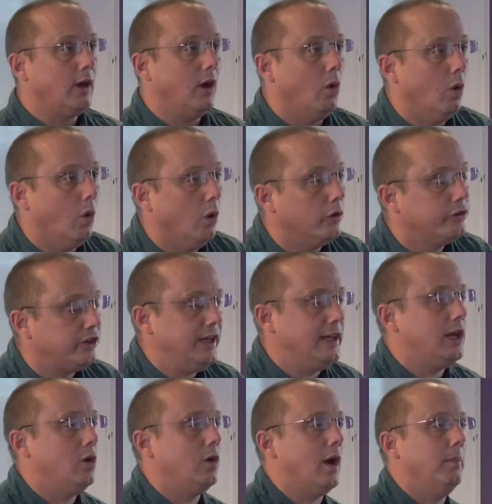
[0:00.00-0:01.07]
or sea
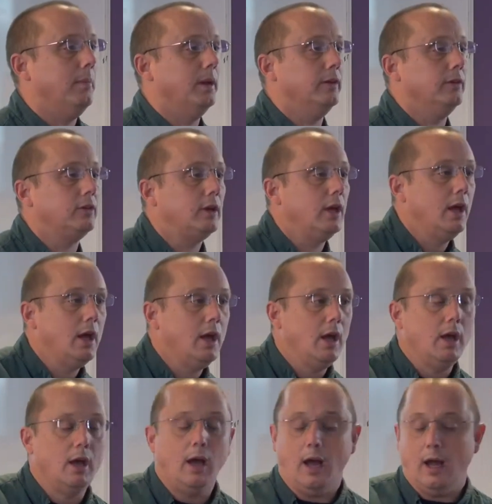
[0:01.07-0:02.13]
cucumbers,
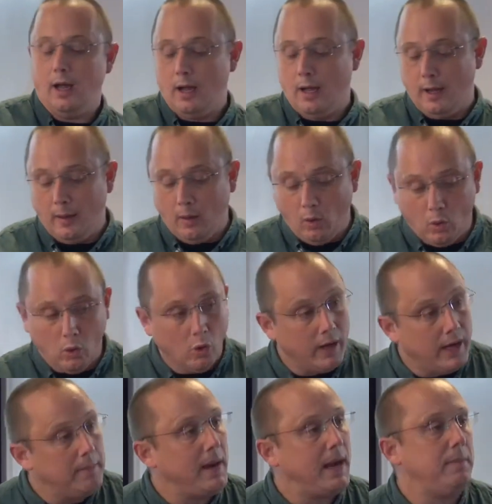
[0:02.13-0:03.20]
or
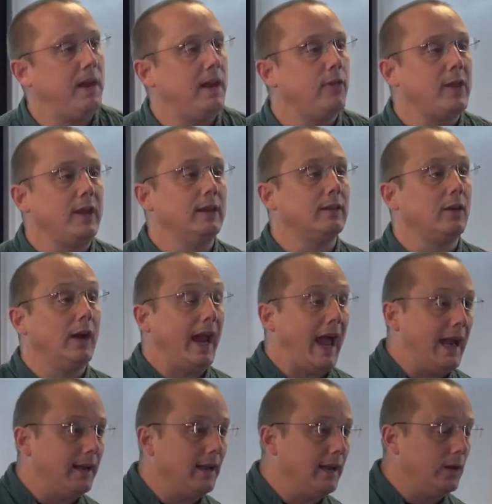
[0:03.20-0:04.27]
it may be things like
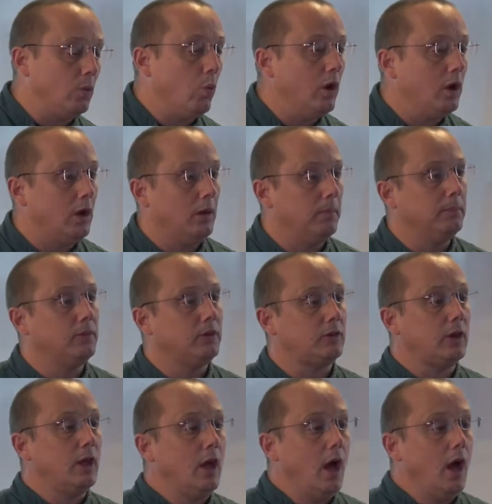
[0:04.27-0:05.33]
annelid worms,